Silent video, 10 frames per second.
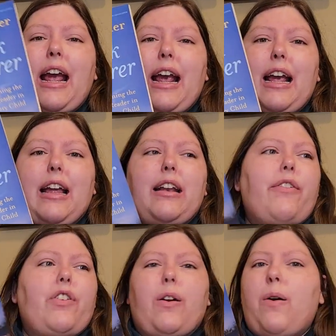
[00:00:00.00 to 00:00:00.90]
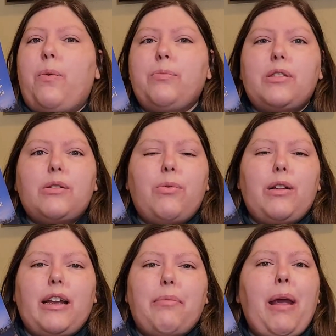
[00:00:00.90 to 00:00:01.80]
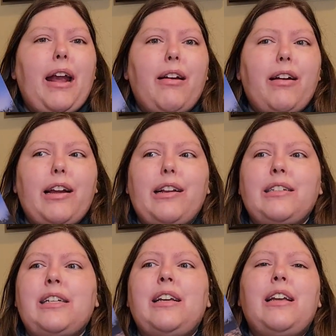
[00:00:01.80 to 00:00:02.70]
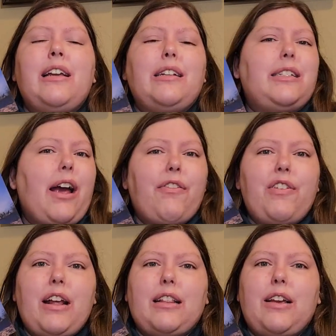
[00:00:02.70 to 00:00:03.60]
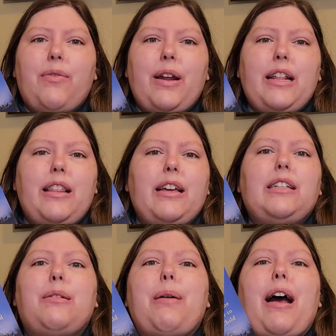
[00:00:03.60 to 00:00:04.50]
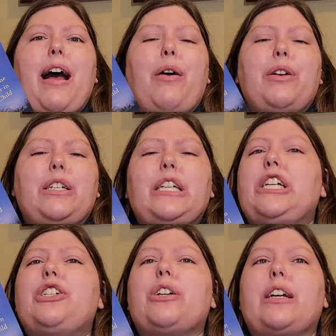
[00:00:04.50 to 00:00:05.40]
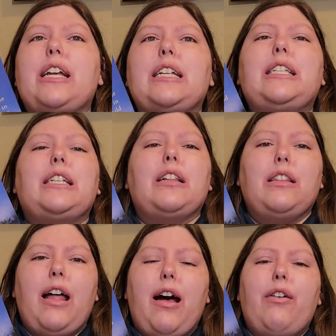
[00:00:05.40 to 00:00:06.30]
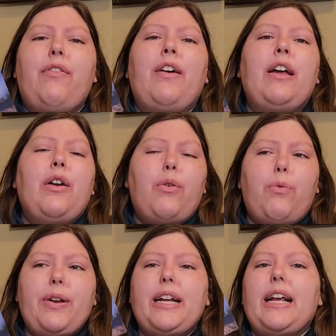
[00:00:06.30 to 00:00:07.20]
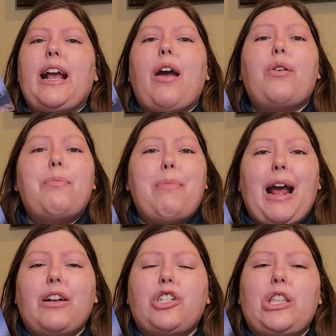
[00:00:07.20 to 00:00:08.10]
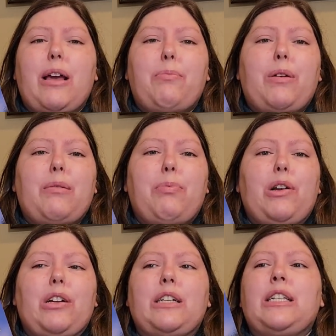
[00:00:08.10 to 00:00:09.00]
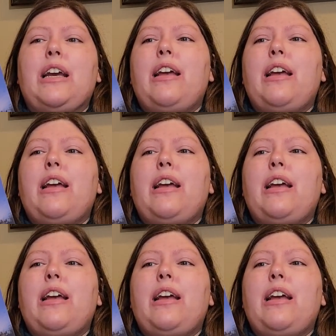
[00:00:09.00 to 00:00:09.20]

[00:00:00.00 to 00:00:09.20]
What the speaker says: And if you're a homeschooling parent, definitely read this about how to teach your kids to love reading, how to match them with books,